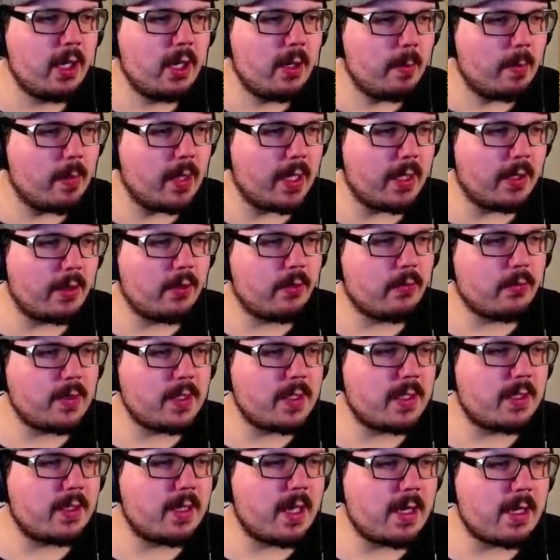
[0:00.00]
But the
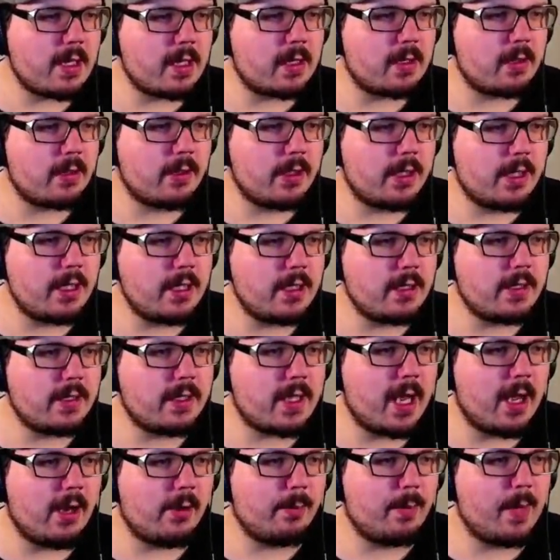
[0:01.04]
reason that the
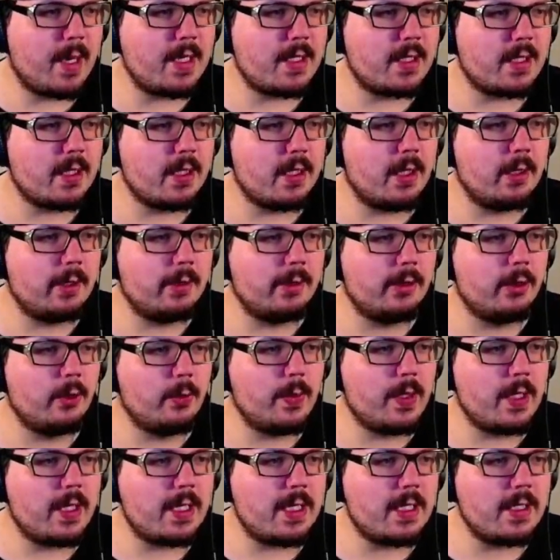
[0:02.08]
scout makes it a little
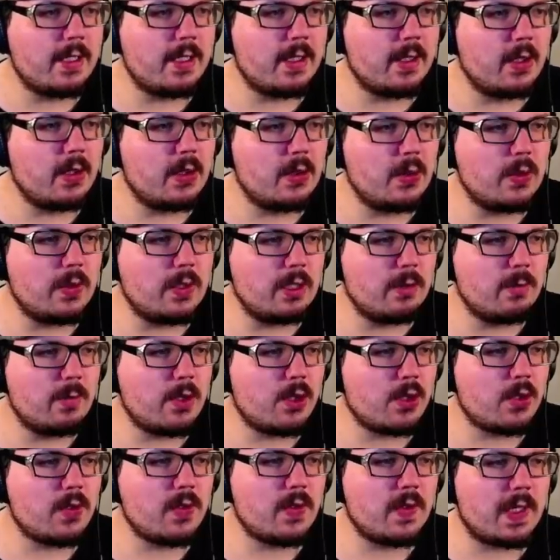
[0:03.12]
bit easier to do these
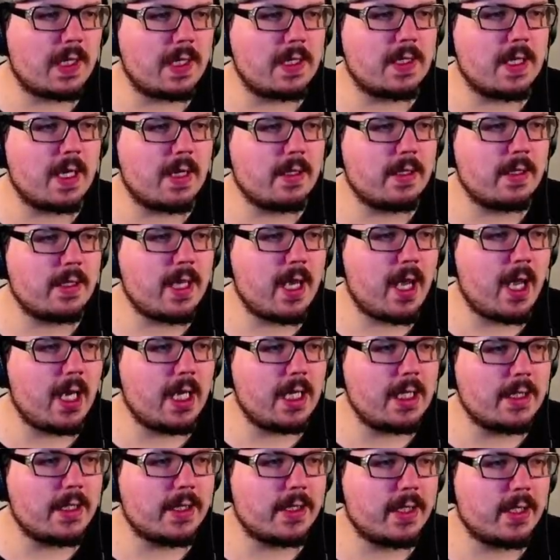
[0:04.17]
missions is that the scout
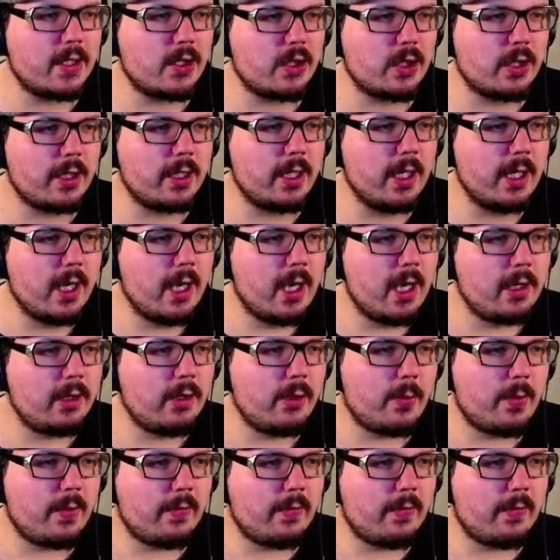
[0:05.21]
is essentially a little bit